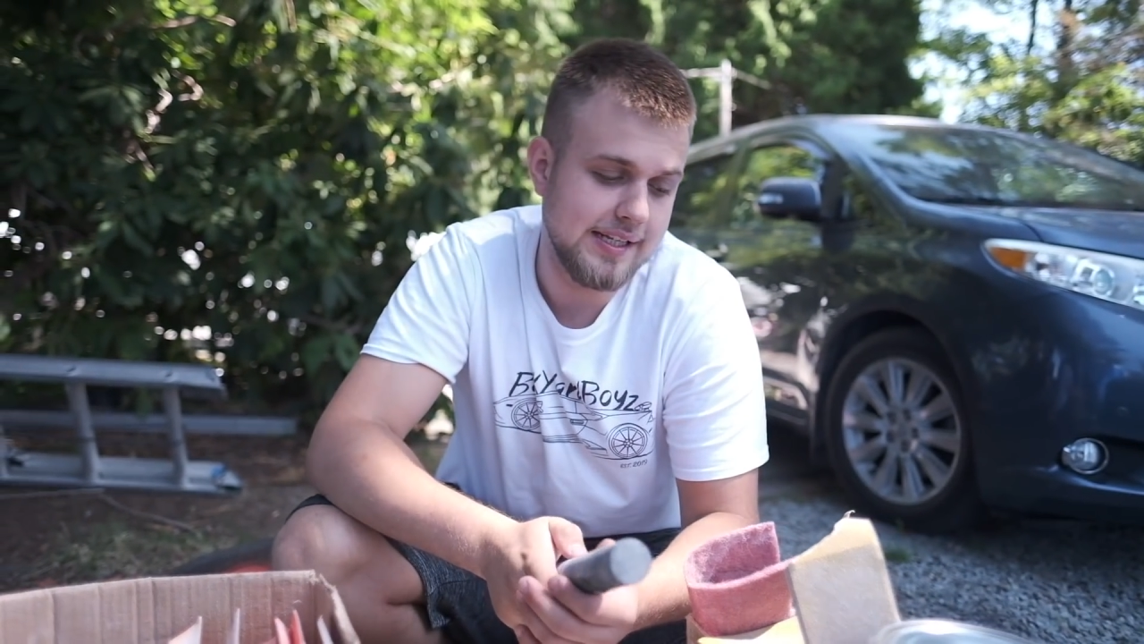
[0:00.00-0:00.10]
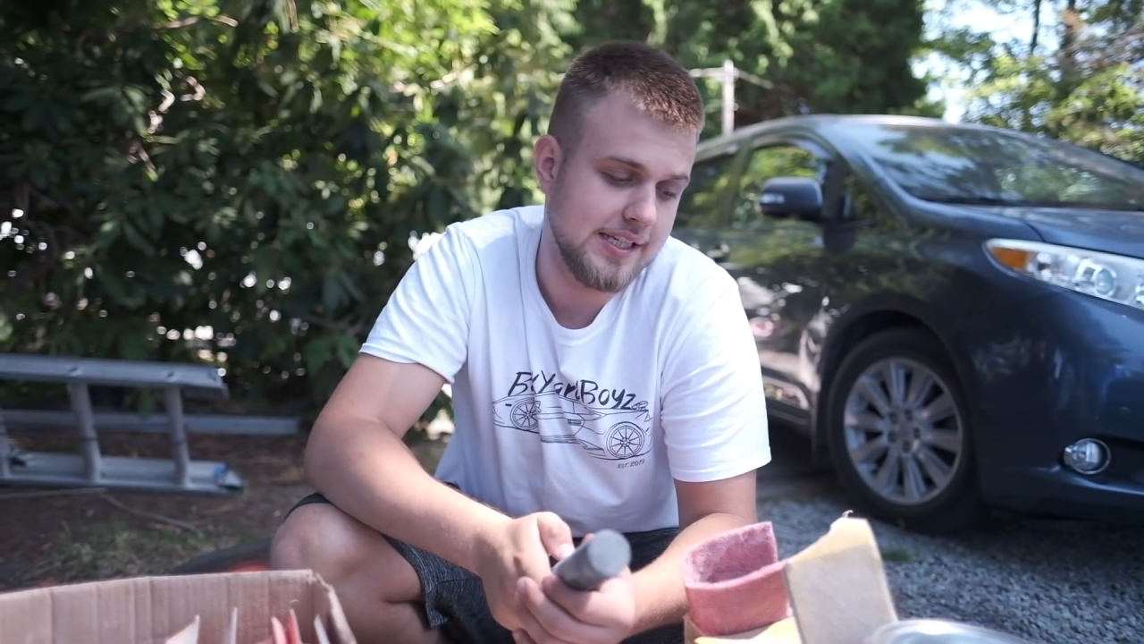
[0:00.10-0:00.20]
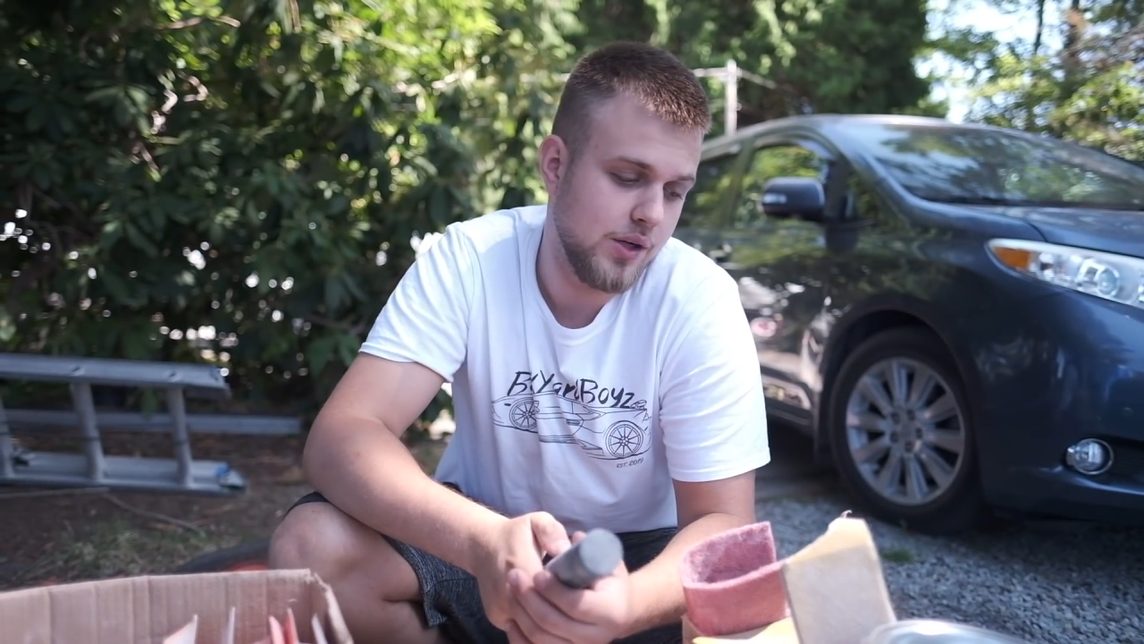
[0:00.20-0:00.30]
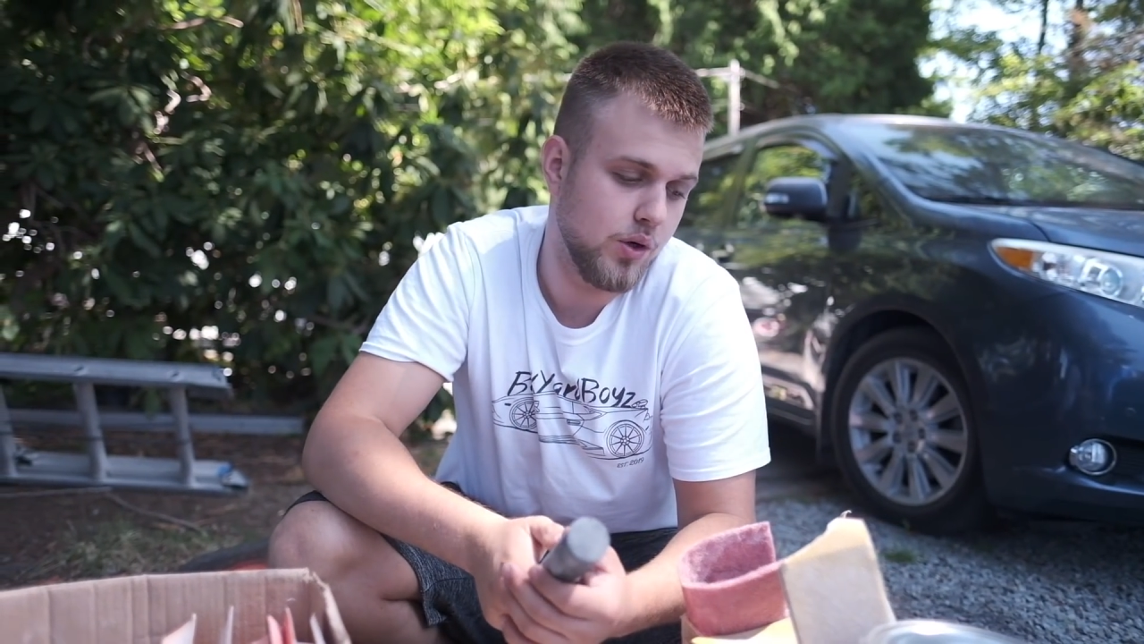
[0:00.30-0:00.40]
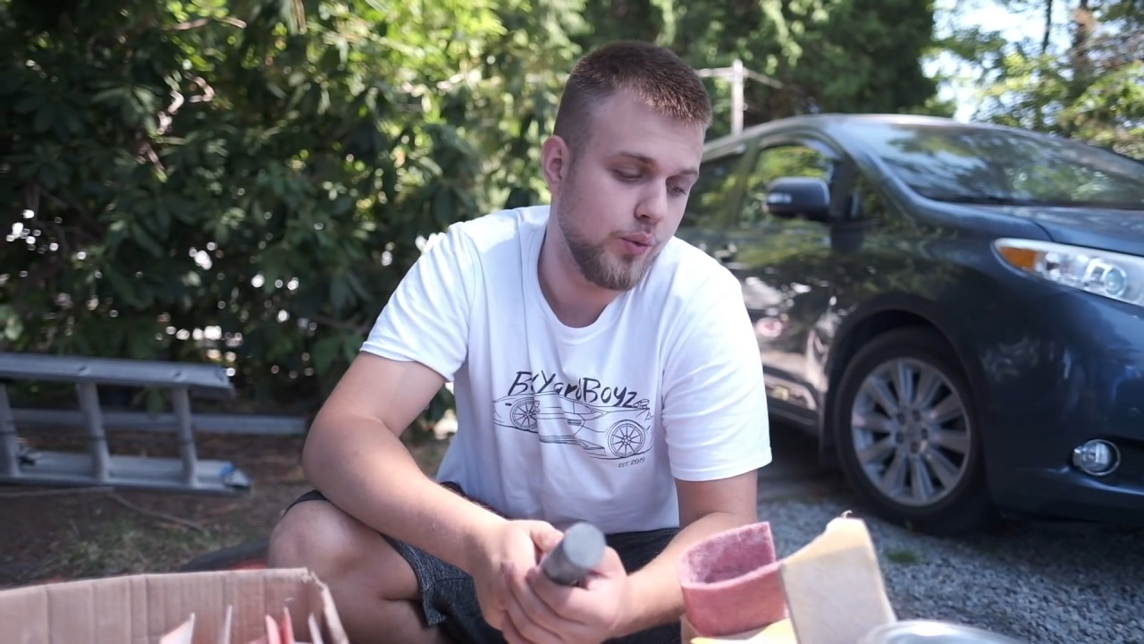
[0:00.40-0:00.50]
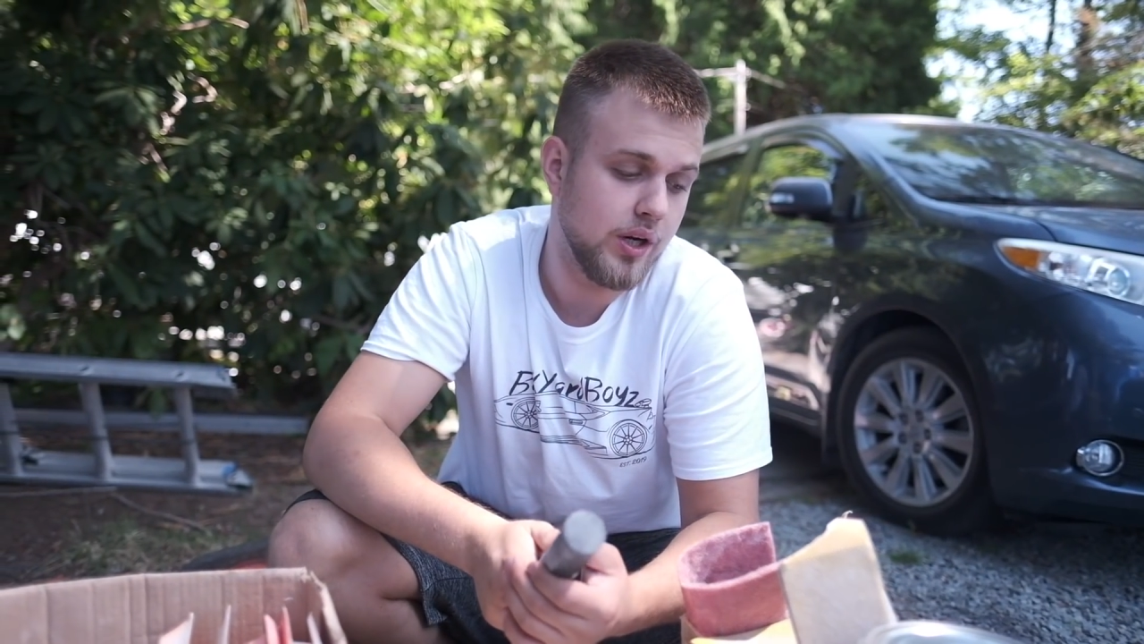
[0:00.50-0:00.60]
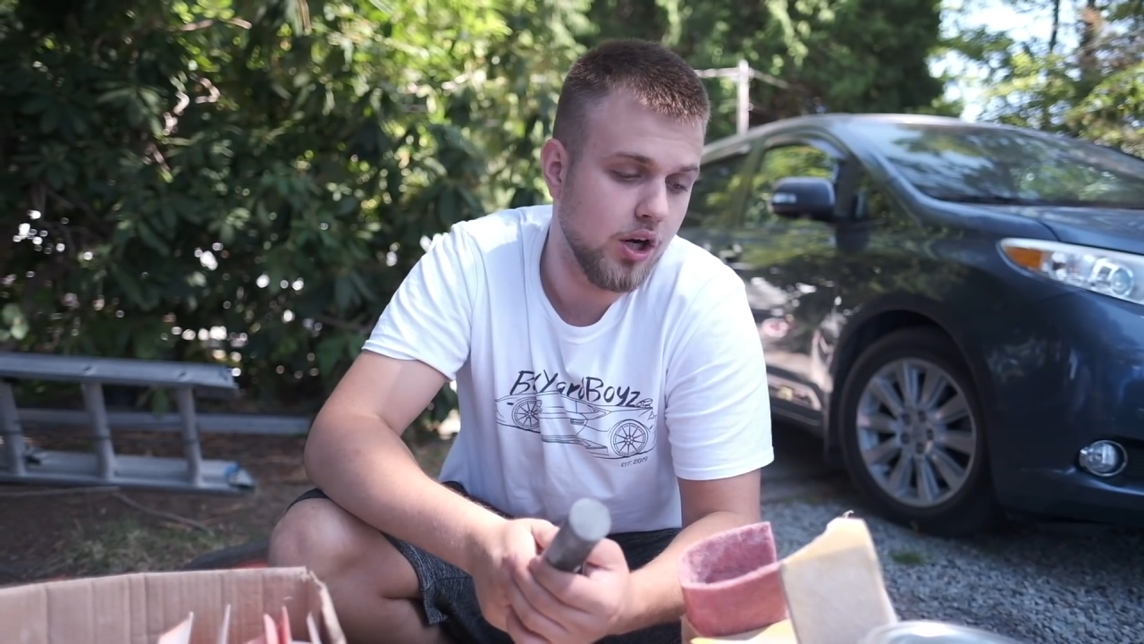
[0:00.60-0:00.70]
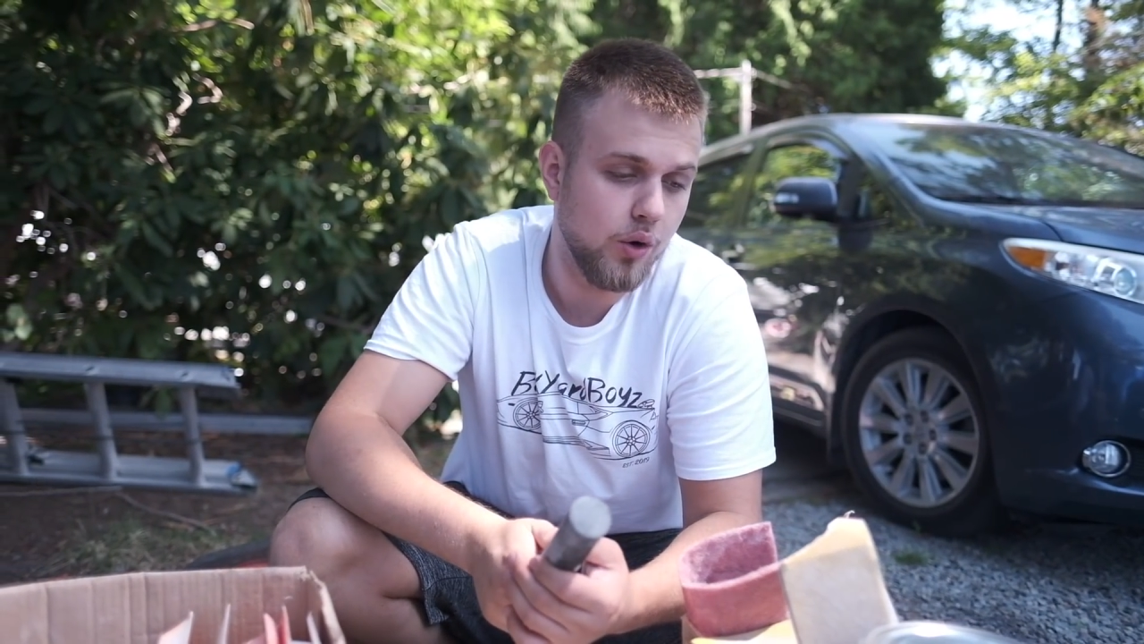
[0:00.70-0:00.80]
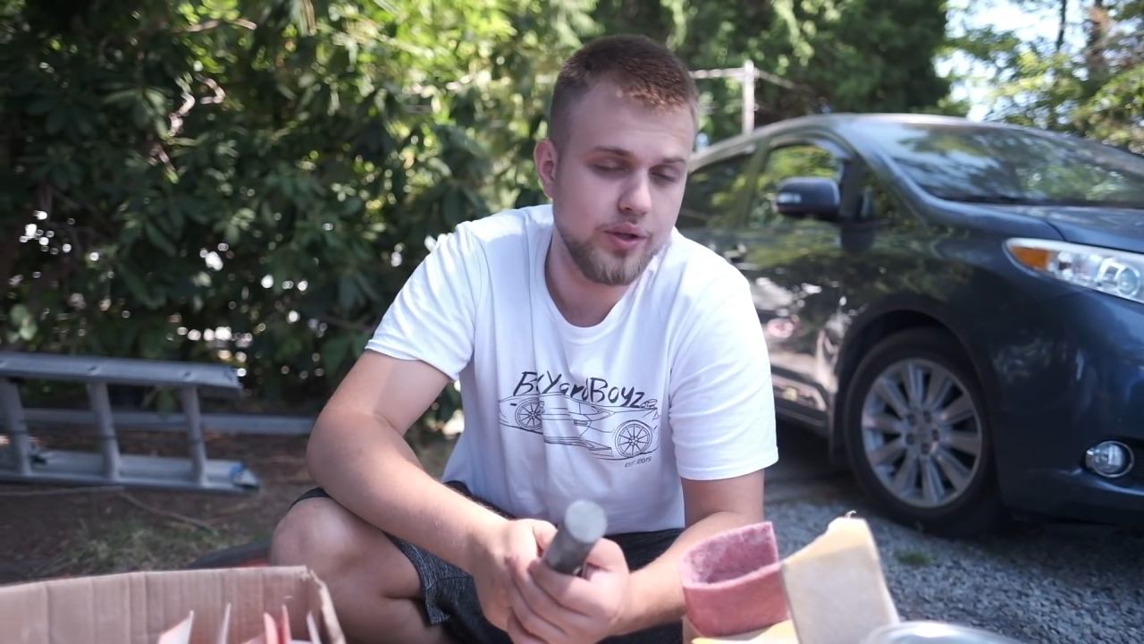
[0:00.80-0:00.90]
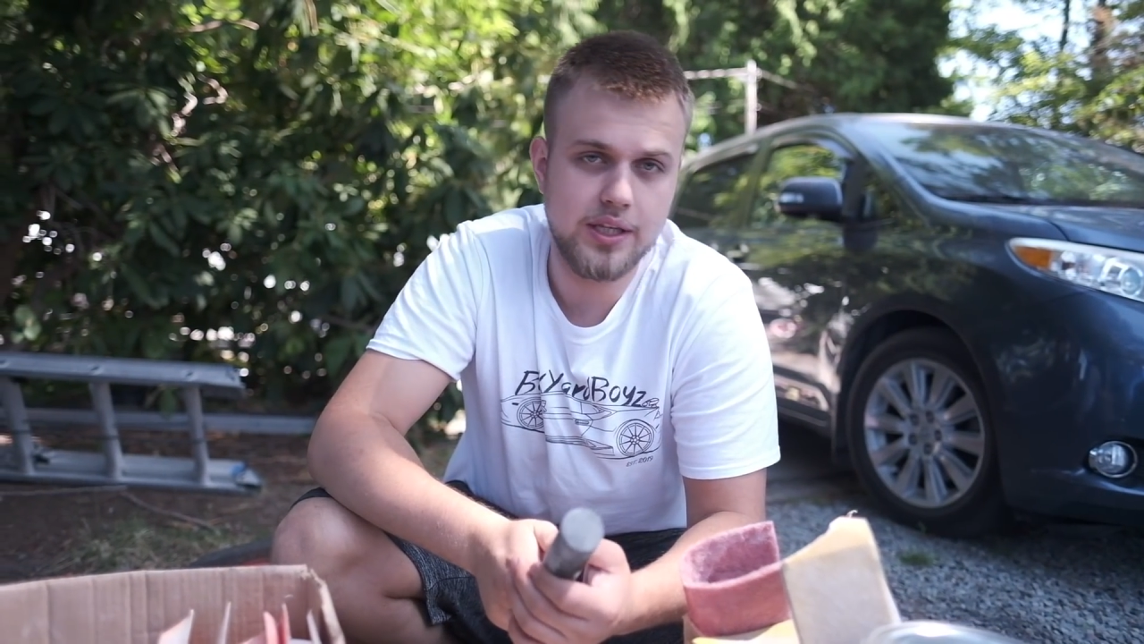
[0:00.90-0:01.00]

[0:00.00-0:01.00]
see where we go with